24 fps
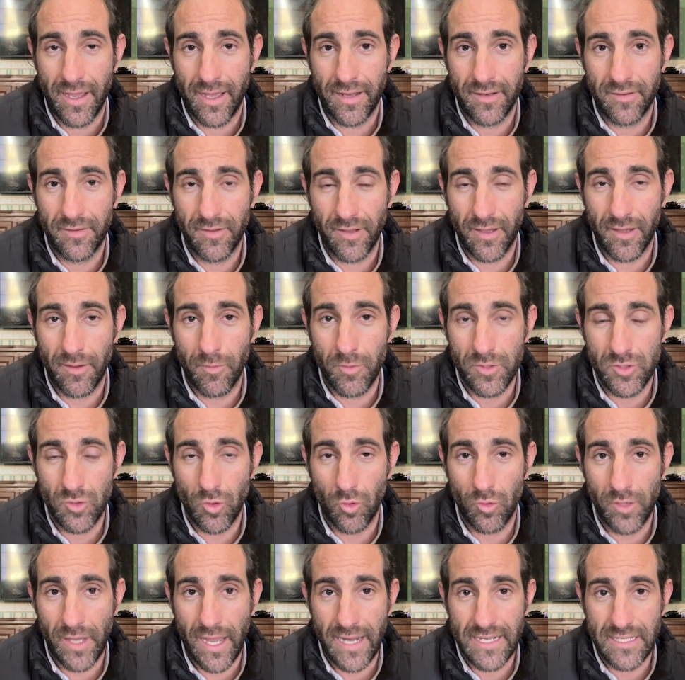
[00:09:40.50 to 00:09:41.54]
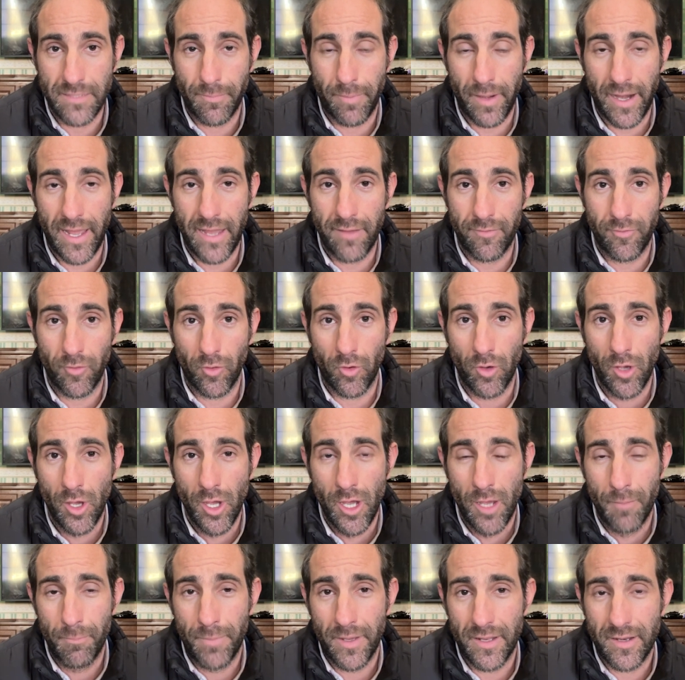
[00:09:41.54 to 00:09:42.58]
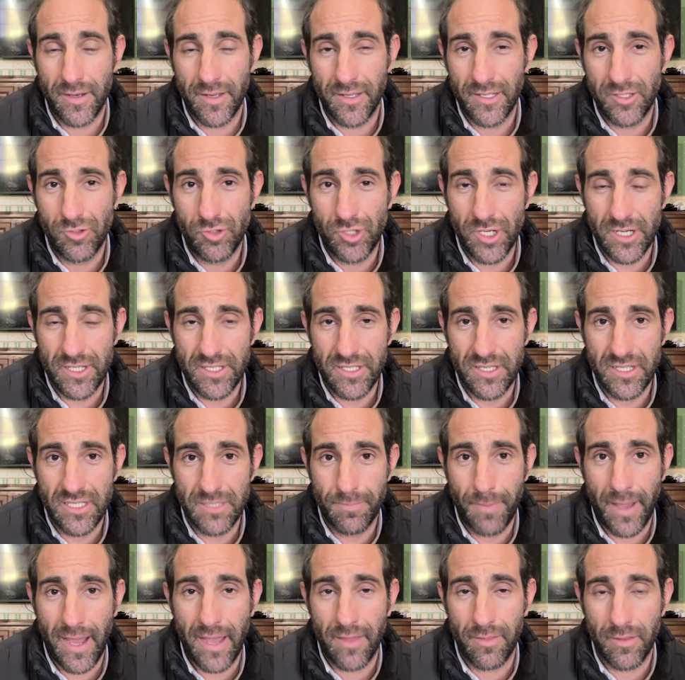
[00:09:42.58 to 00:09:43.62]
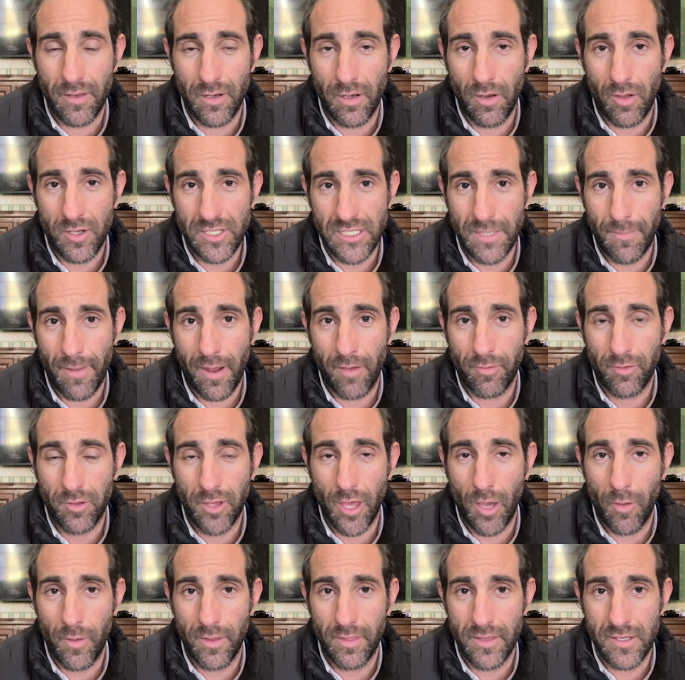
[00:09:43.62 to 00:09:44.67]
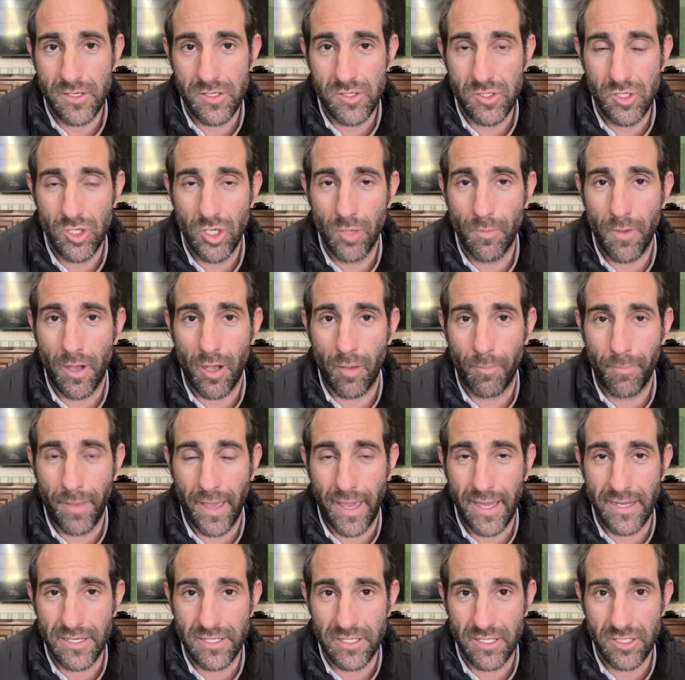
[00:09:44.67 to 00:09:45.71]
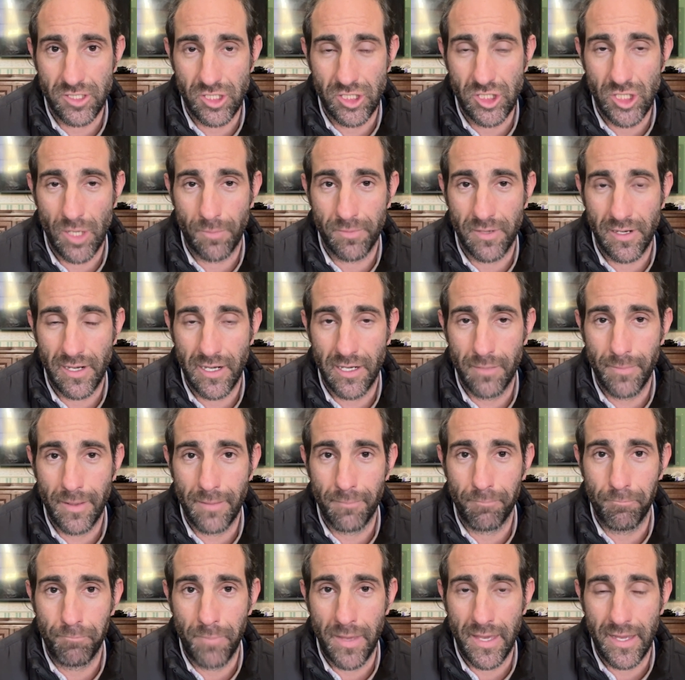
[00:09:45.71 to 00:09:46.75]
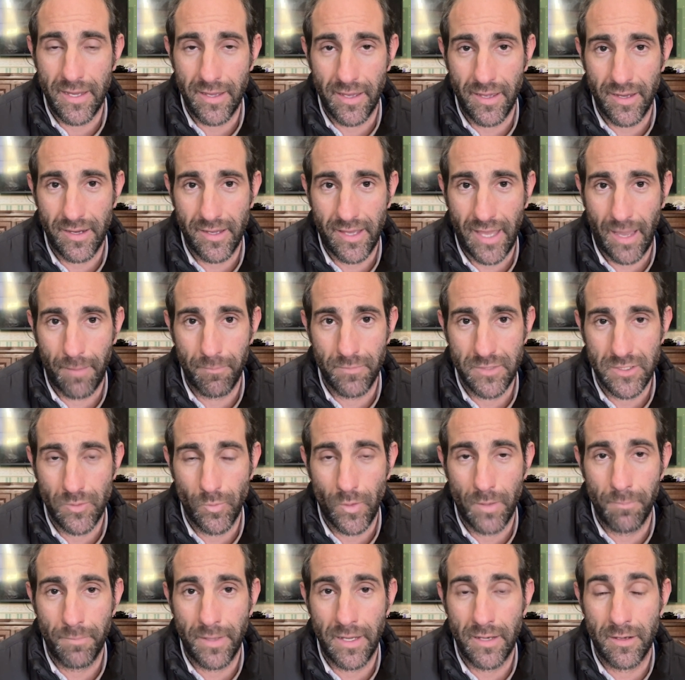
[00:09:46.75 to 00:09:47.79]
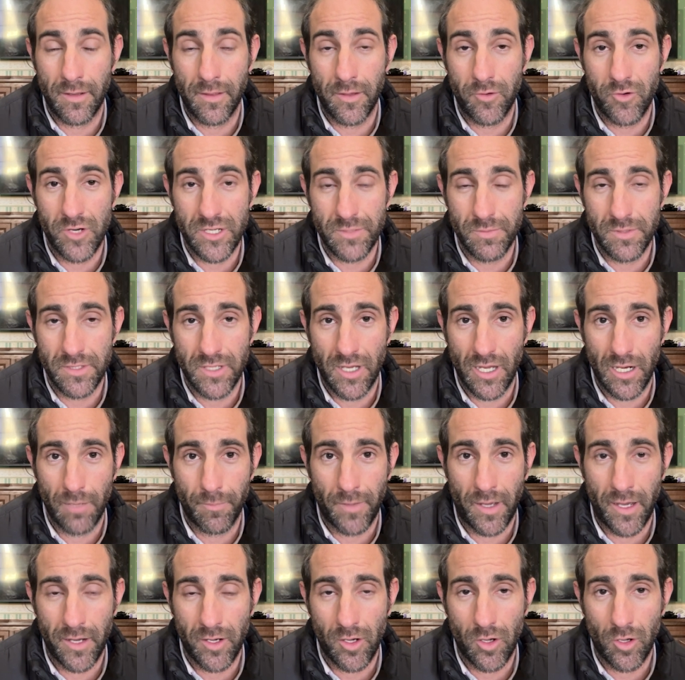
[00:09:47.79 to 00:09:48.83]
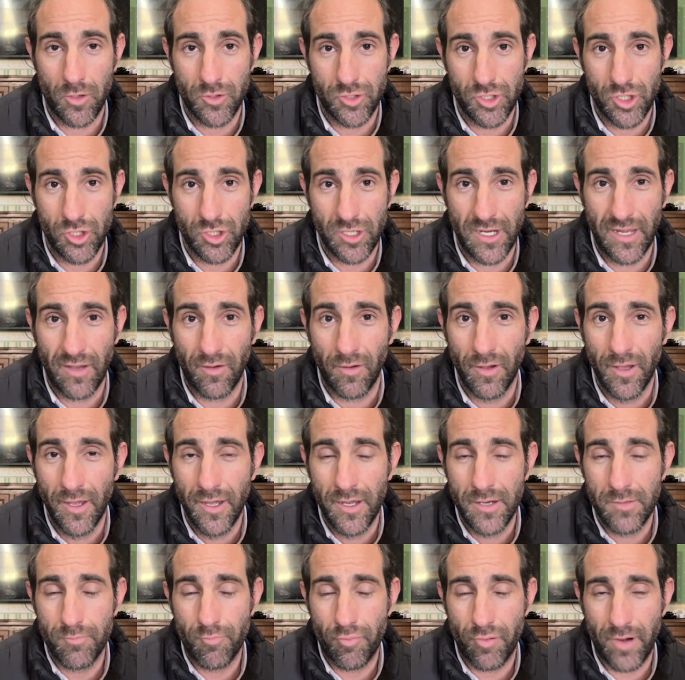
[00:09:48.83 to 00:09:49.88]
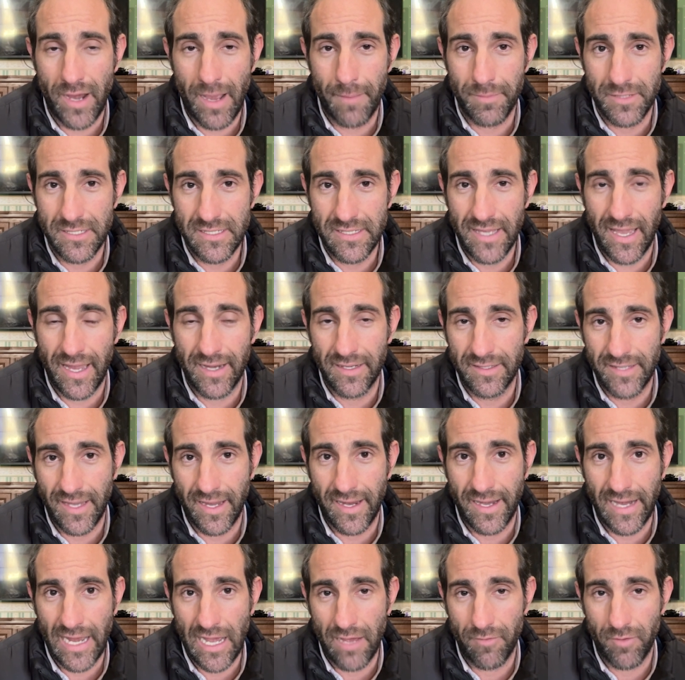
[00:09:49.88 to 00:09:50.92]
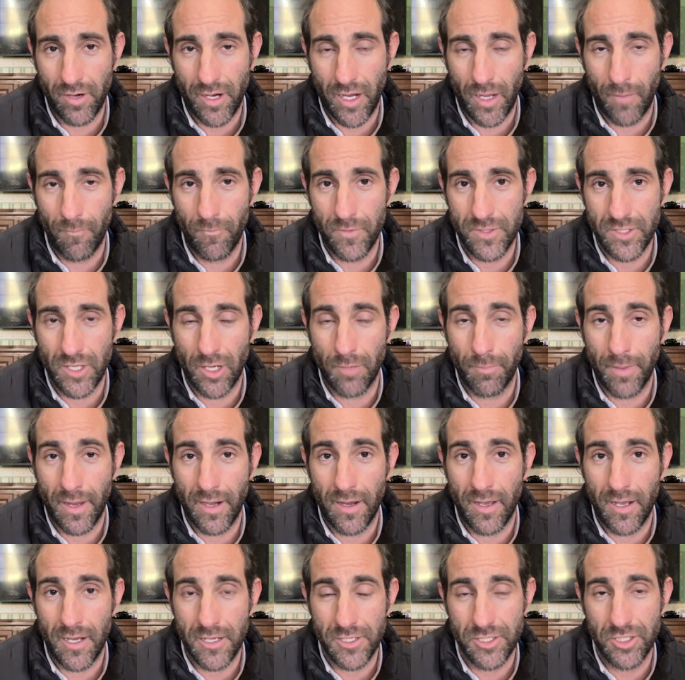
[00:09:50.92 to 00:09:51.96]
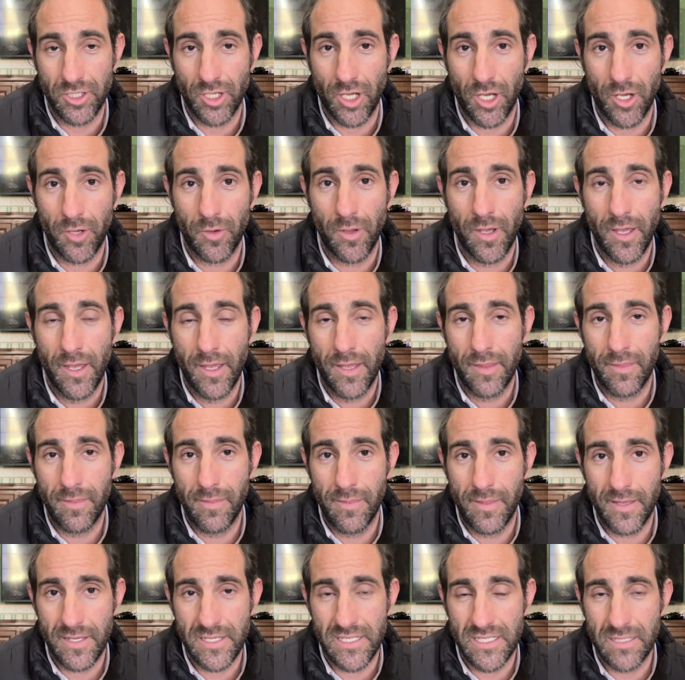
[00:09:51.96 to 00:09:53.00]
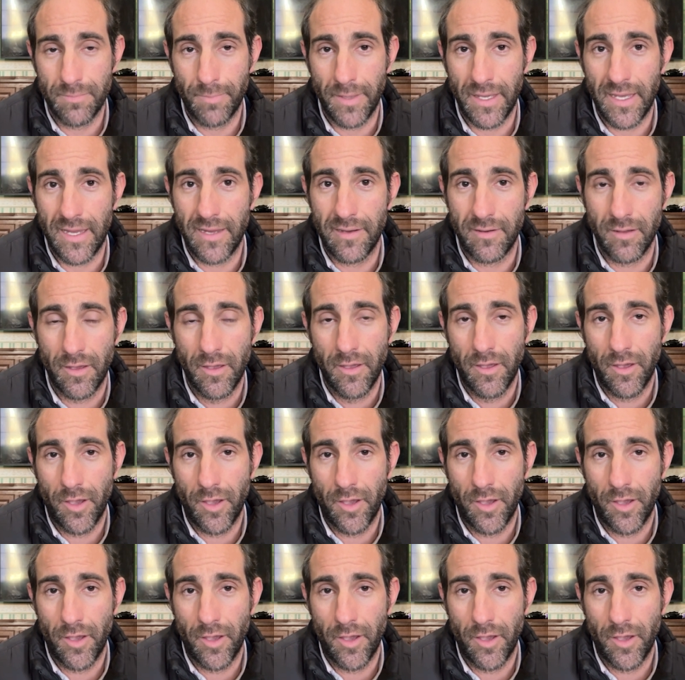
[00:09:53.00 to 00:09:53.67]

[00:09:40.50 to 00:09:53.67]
and it was all yet to play for. But you just suspect that Lossiemouth, going this 2-mile pace, she jumped a little bit big at Kempton when beaten in the Christmas hurdle behind Constitution Hill. Perhaps is getting taken out of her comfort zone, being asked to go this speed